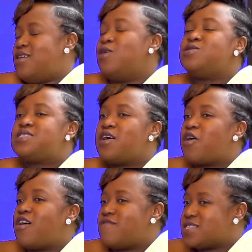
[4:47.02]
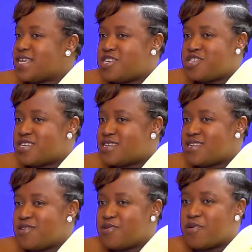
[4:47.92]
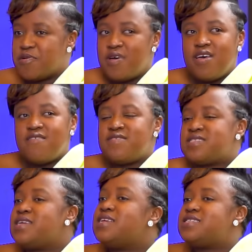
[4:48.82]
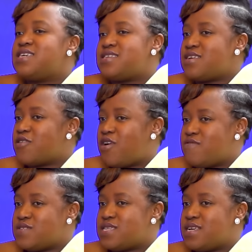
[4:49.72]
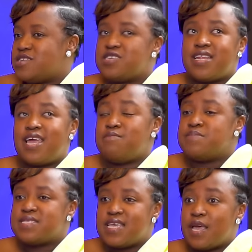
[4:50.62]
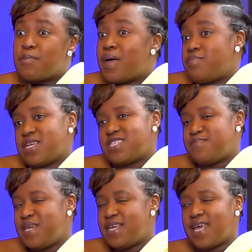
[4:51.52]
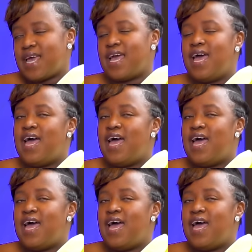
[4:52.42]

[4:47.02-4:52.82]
hosting a conversation, you know, facilitating a conversation, emceeing, public speaking.